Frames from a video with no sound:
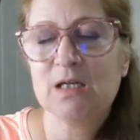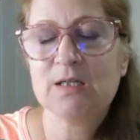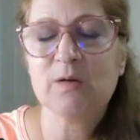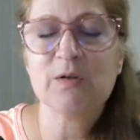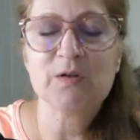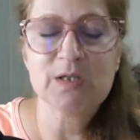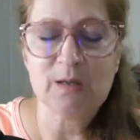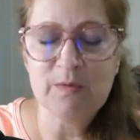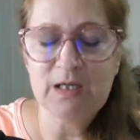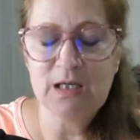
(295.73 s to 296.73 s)
So there's
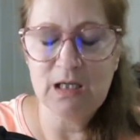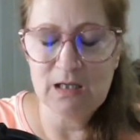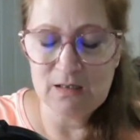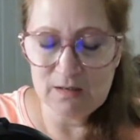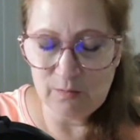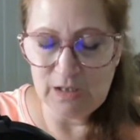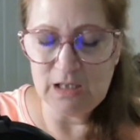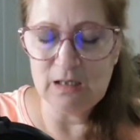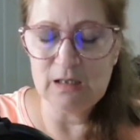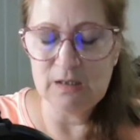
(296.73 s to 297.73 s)
something this
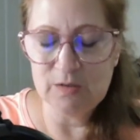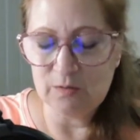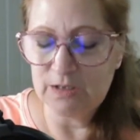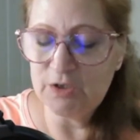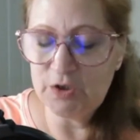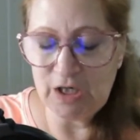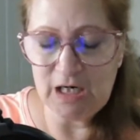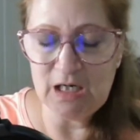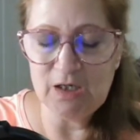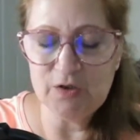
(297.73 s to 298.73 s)
week that is going to
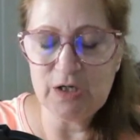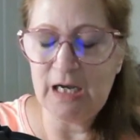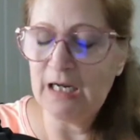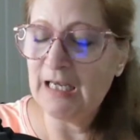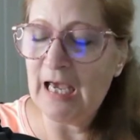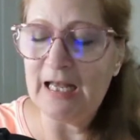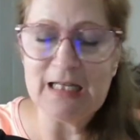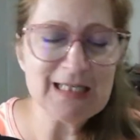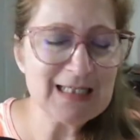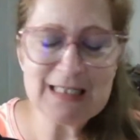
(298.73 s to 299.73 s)
change. And again,
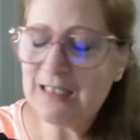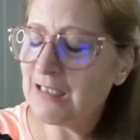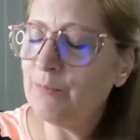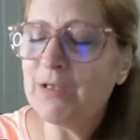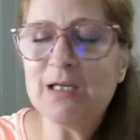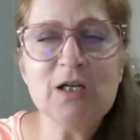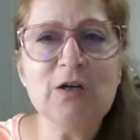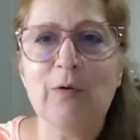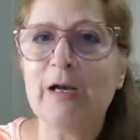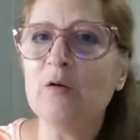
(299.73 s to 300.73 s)
this isn't something
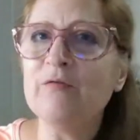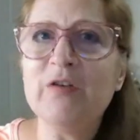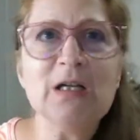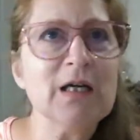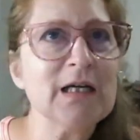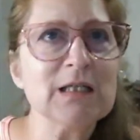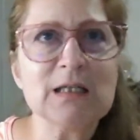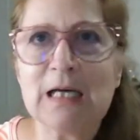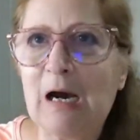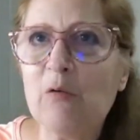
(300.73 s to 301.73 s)
new. I don't feel like it's a
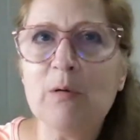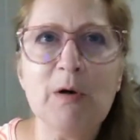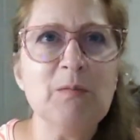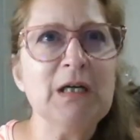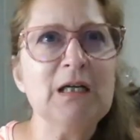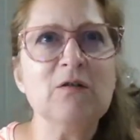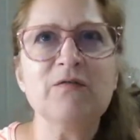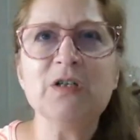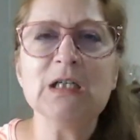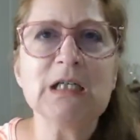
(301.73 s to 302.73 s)
tower moment. I don't
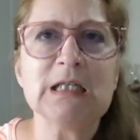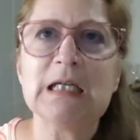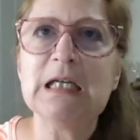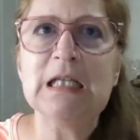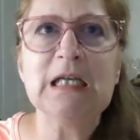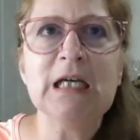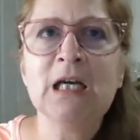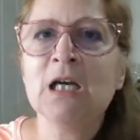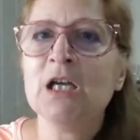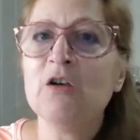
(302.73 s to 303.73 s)
feel like it's anything
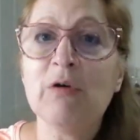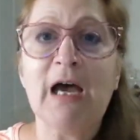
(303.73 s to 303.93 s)
you